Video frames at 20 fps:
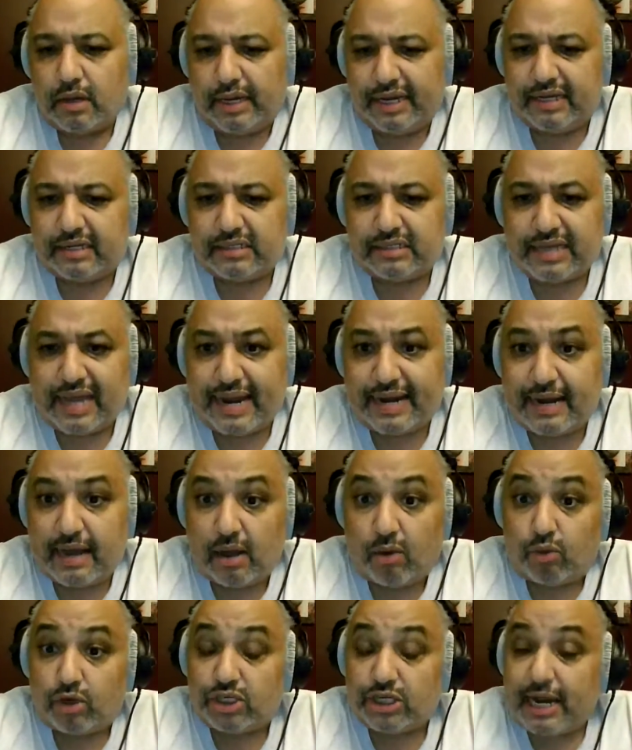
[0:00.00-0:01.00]
Inside
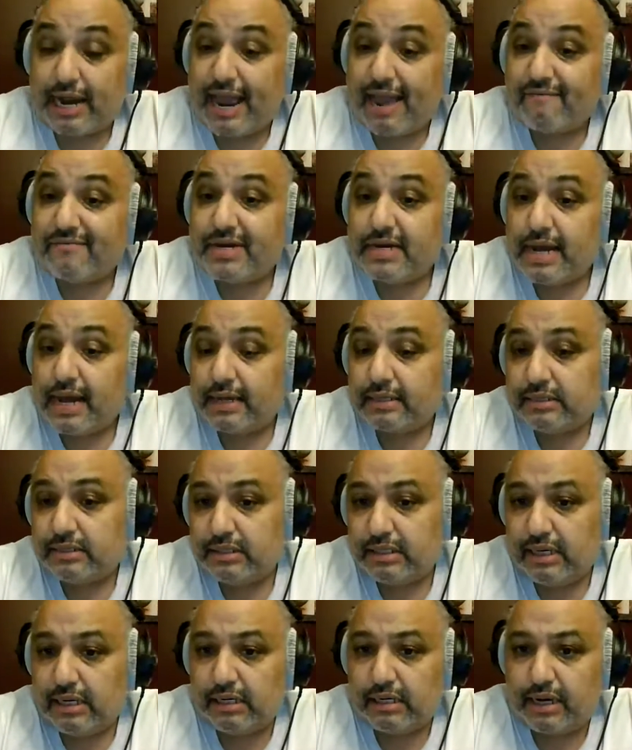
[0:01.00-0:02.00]
Out, which I have not
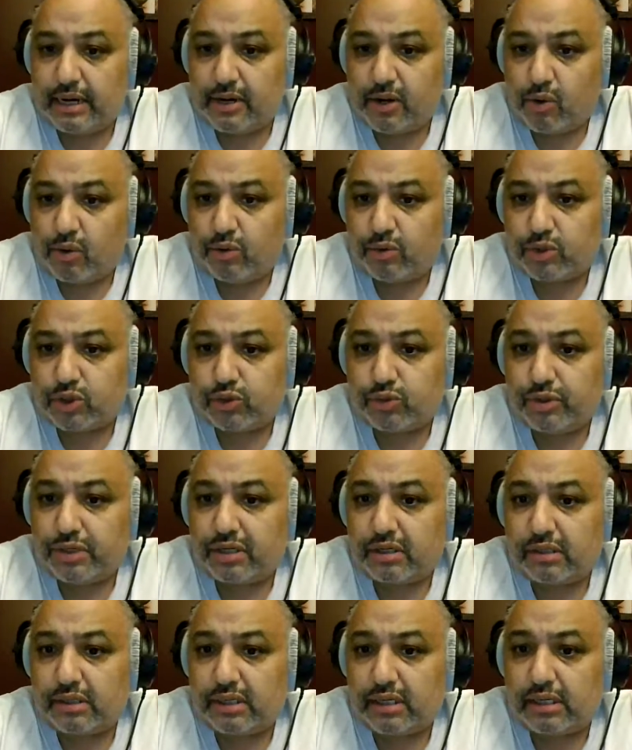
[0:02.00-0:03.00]
seen, and I know it was
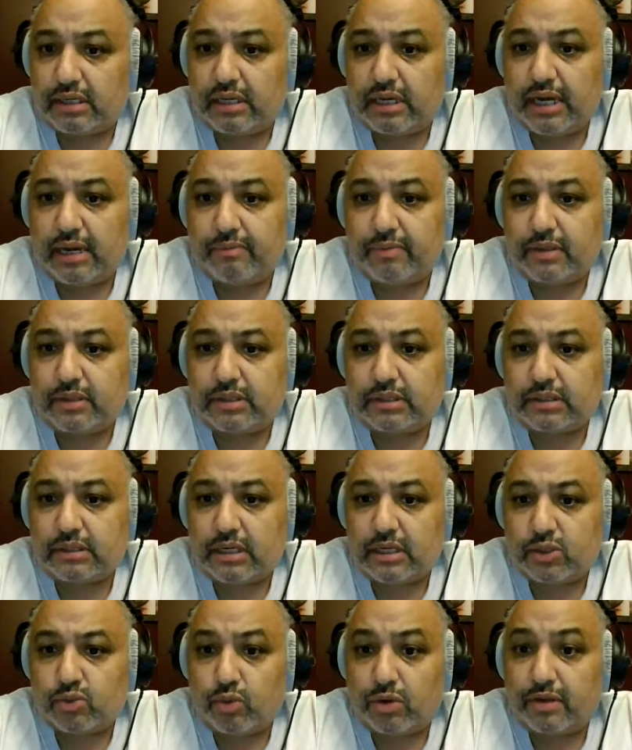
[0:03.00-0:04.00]
critically acclaimed. It's
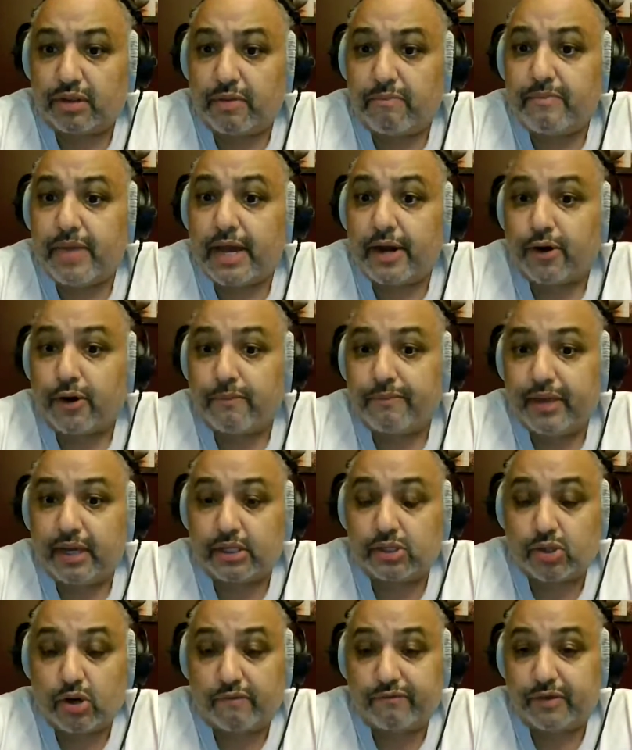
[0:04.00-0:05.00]
as one of the better
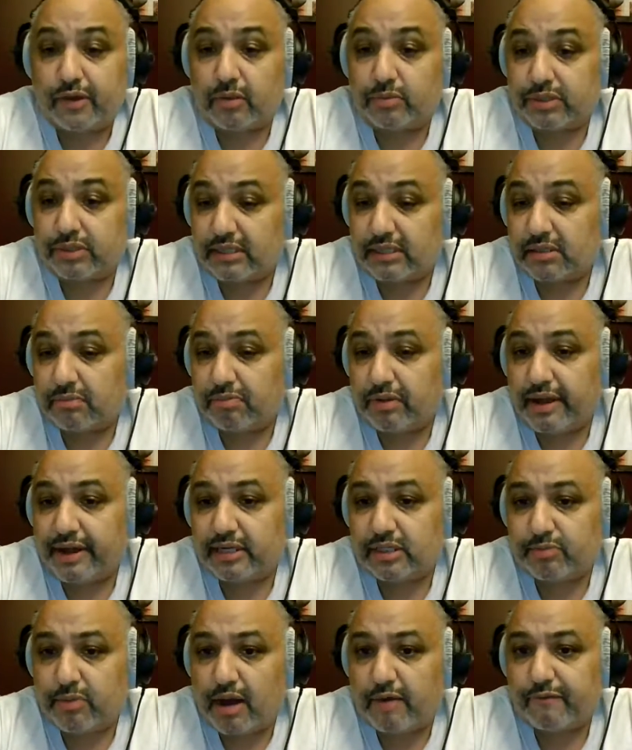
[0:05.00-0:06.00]
Pixar films. That's a
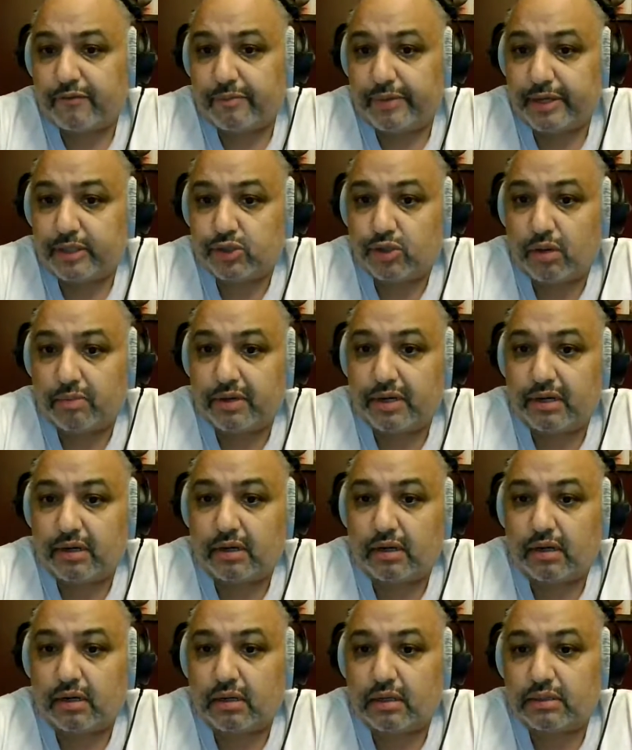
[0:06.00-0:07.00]
blind spot for me, so I'm
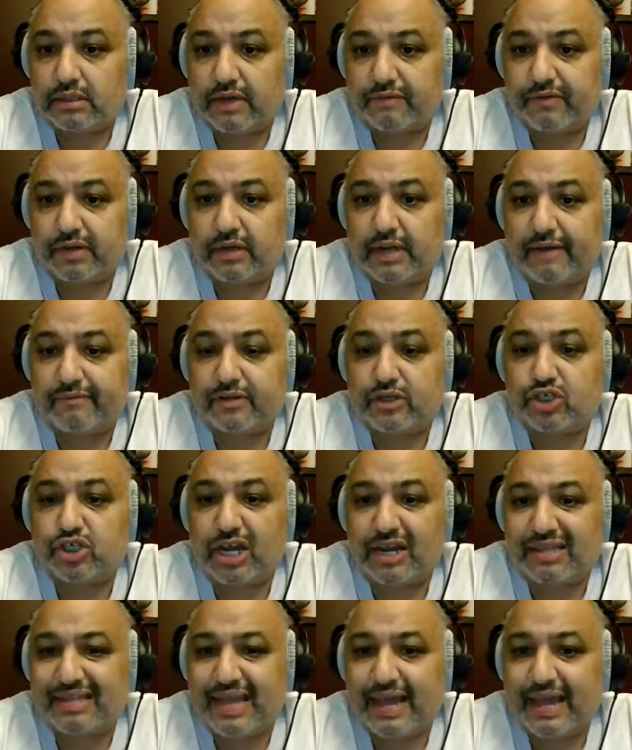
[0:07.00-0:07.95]
gonna definitely have to check